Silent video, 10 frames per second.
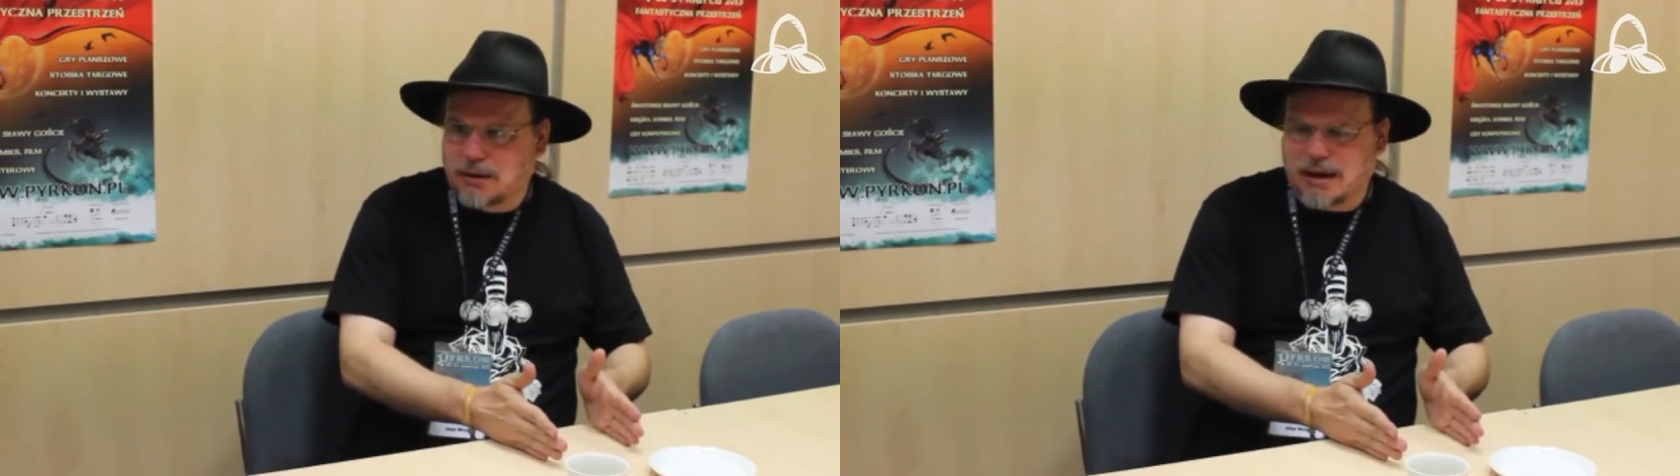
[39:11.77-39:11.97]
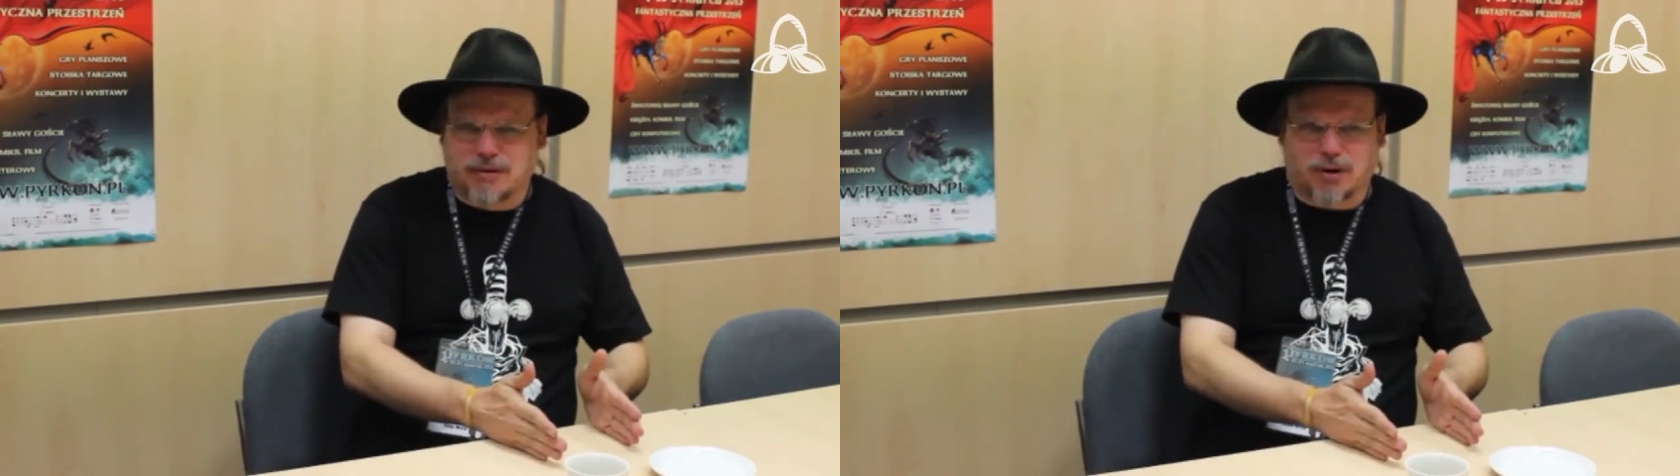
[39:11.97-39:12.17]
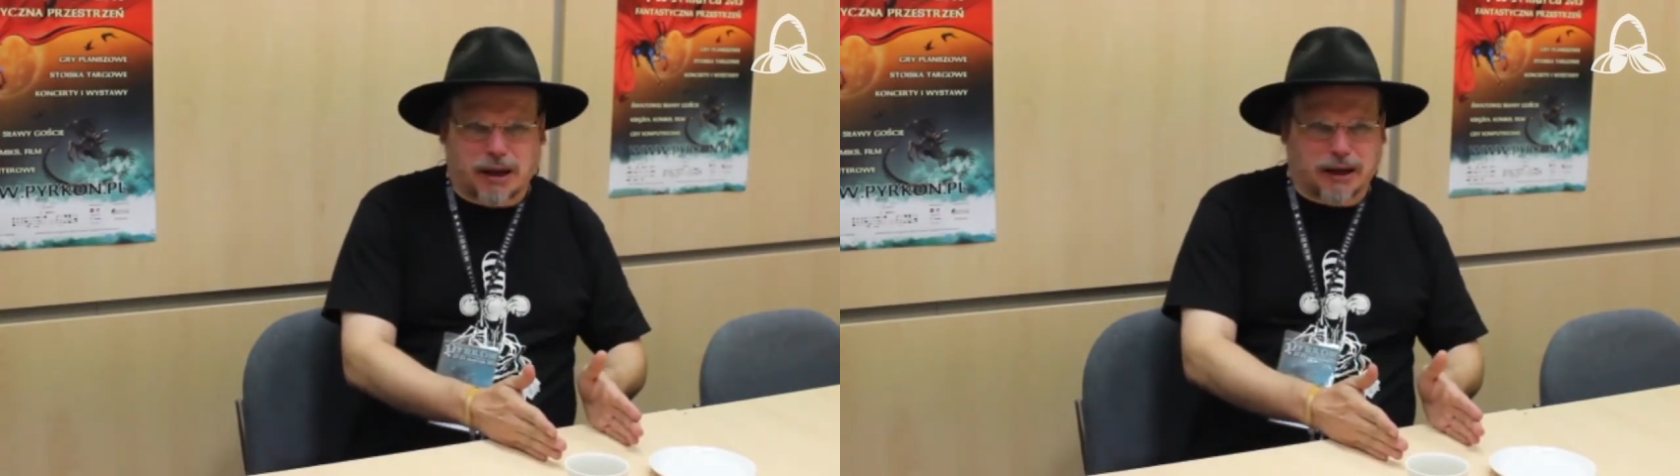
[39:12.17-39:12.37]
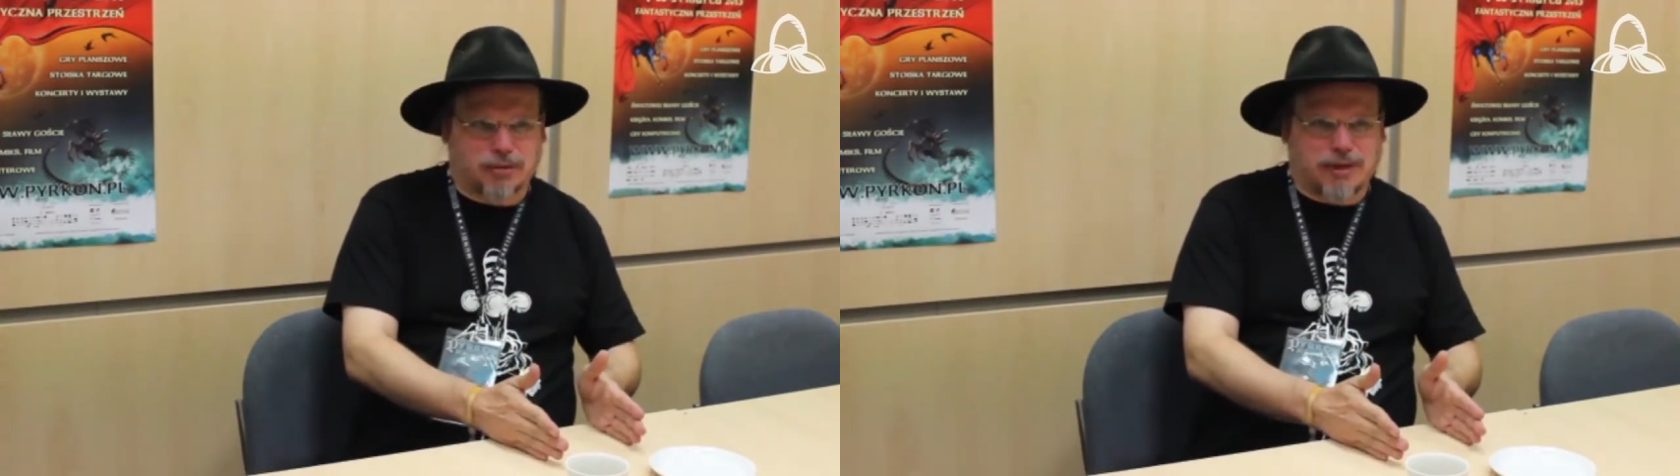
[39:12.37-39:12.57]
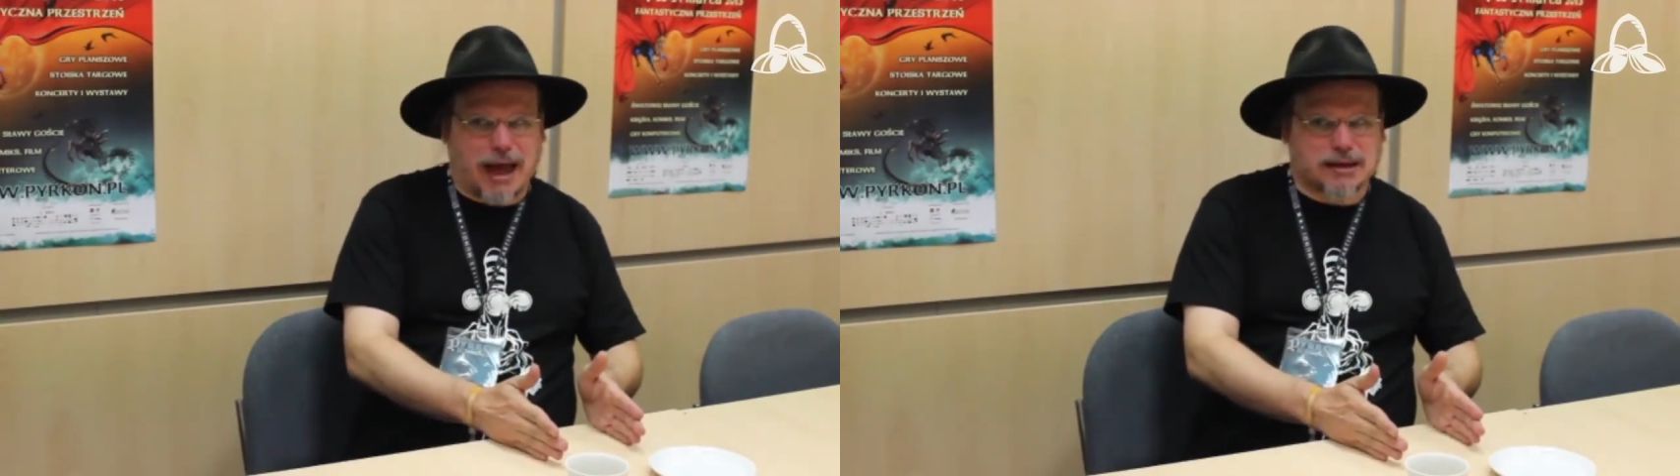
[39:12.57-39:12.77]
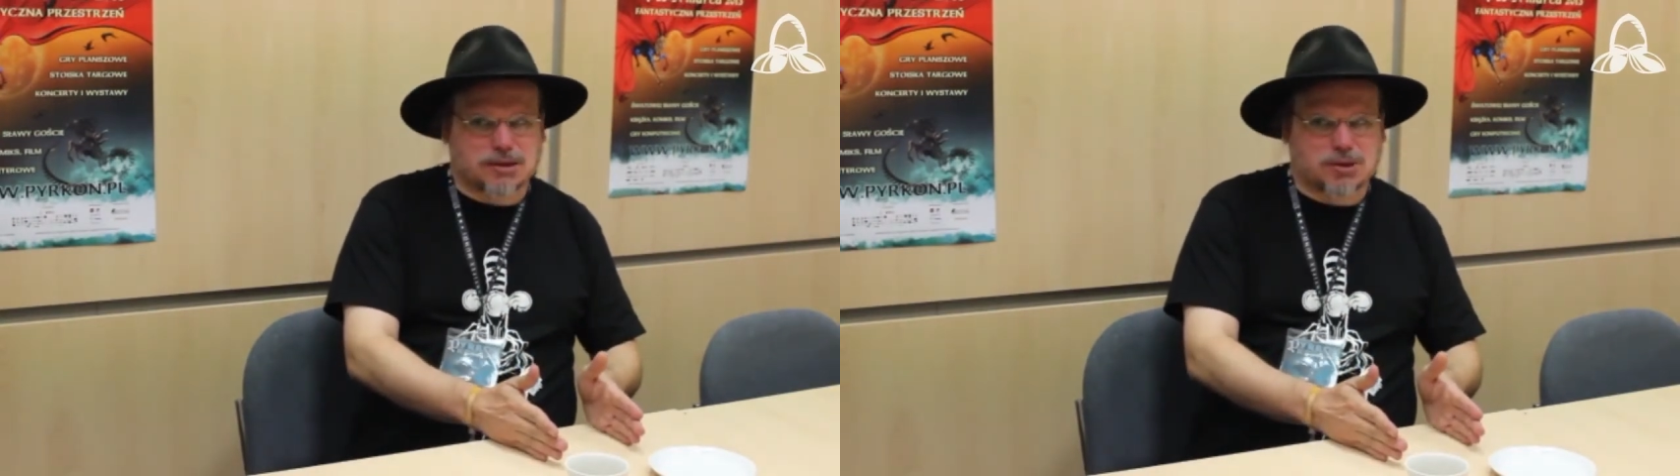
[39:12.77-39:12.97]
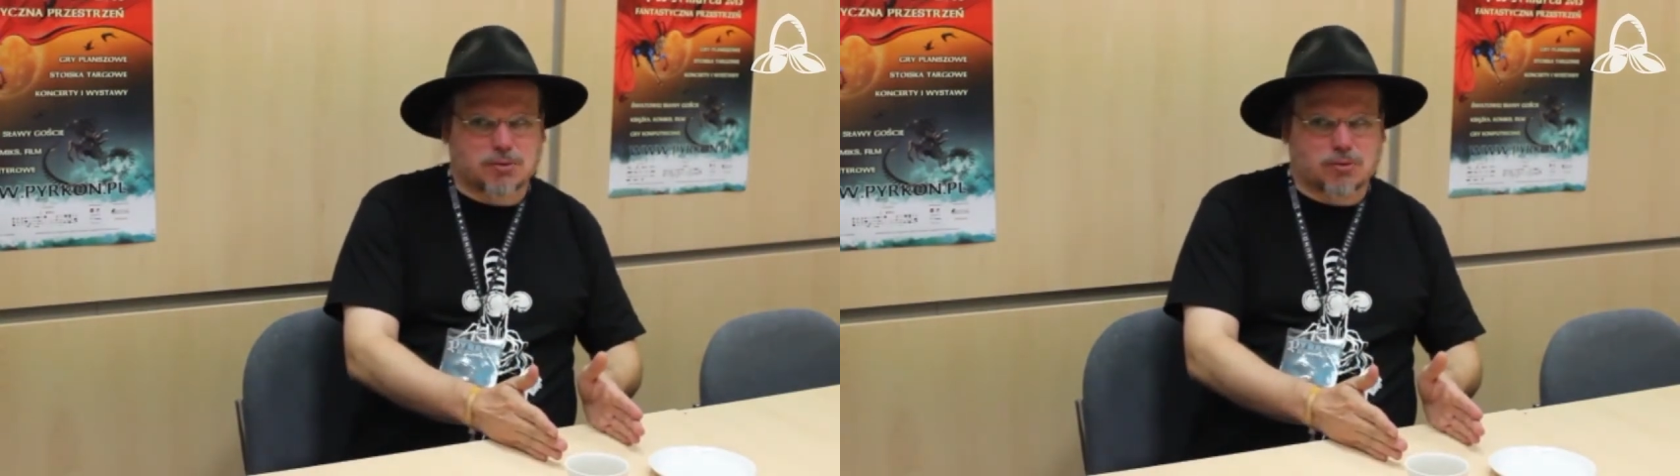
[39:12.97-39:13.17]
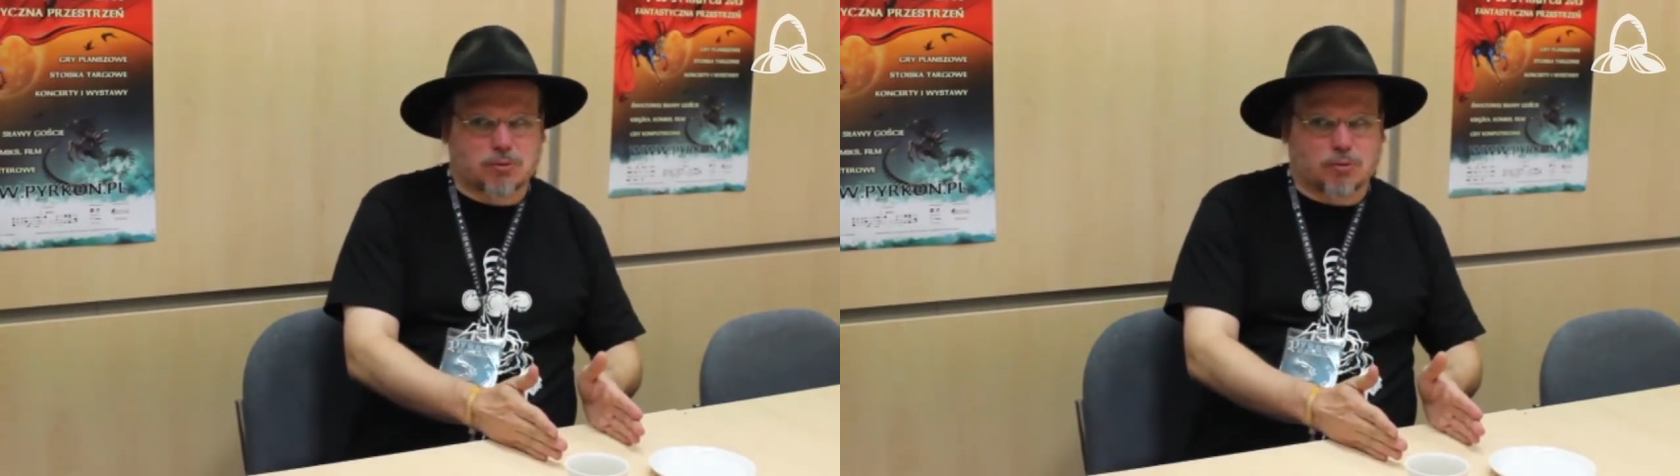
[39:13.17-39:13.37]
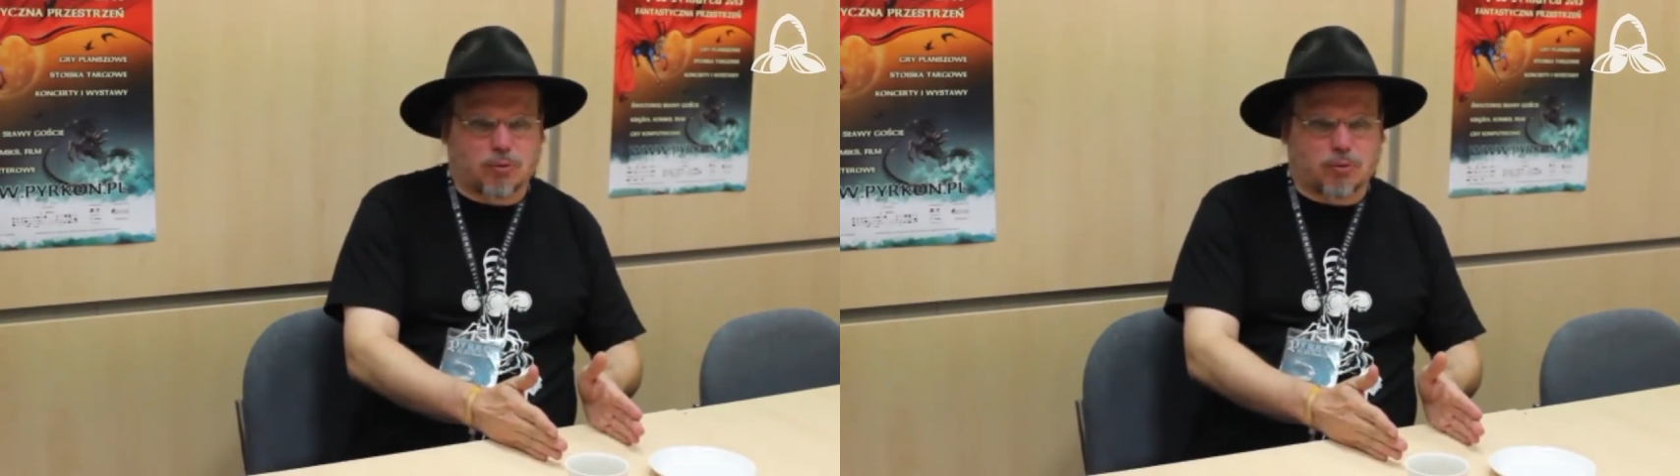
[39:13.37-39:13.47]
And they're like, that's